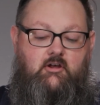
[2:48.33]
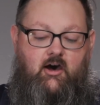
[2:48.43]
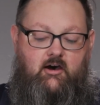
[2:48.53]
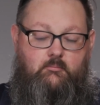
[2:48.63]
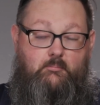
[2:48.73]

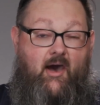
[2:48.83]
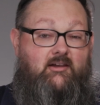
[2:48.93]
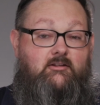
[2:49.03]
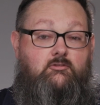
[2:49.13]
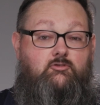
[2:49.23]

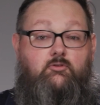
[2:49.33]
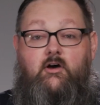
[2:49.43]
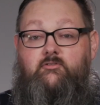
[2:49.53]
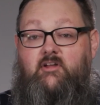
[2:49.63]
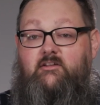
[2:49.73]
Back in
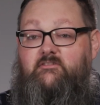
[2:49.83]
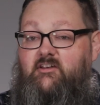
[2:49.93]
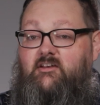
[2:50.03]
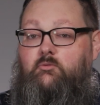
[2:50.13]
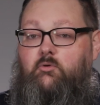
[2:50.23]

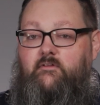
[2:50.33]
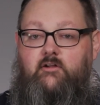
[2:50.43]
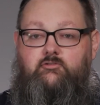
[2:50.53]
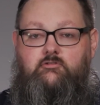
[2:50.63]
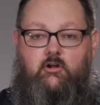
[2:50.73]
2019, we
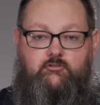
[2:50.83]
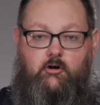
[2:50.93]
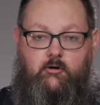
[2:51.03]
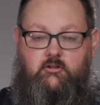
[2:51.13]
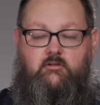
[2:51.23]
launched an
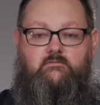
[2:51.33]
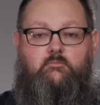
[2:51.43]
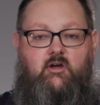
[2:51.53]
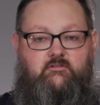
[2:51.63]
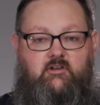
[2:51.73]
alternative to
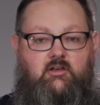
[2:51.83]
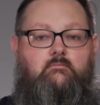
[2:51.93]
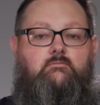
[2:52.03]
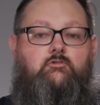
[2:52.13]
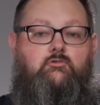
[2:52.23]

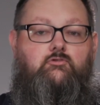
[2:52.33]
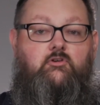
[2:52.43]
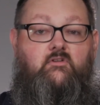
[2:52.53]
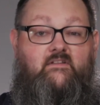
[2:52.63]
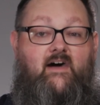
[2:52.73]
MetTeam to
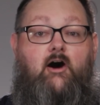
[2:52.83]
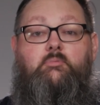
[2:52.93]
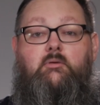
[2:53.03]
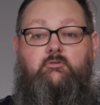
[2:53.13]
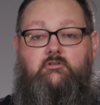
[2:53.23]
still allow
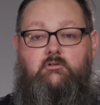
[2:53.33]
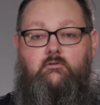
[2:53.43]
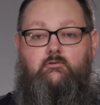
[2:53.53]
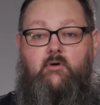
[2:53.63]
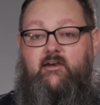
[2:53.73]
people to
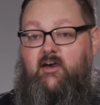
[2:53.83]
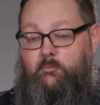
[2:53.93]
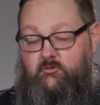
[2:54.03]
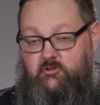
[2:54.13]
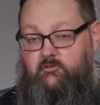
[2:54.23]
use MetCal
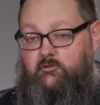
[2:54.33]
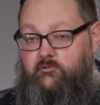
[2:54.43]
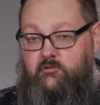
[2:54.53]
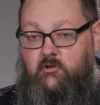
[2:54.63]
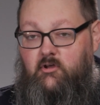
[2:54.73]

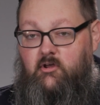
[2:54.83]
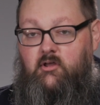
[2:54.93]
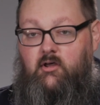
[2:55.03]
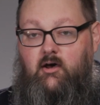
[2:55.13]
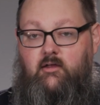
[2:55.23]
procedures
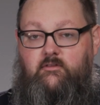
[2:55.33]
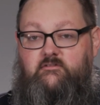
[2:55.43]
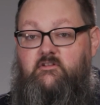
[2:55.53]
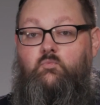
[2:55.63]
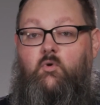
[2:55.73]

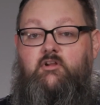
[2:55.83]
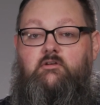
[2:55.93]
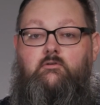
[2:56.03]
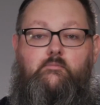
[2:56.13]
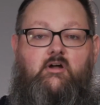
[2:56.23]
that didn't want to
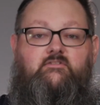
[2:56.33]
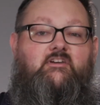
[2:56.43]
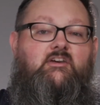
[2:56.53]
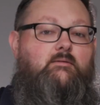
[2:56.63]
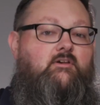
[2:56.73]
use
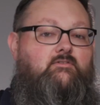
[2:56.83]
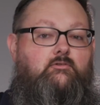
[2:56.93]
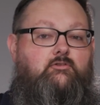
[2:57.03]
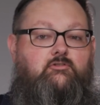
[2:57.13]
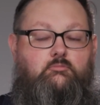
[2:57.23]
MetTeam as
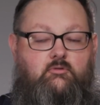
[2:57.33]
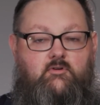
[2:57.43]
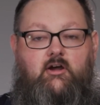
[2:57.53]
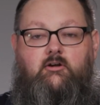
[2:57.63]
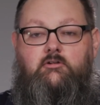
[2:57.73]
their system of
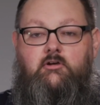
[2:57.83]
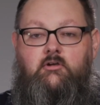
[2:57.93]
record.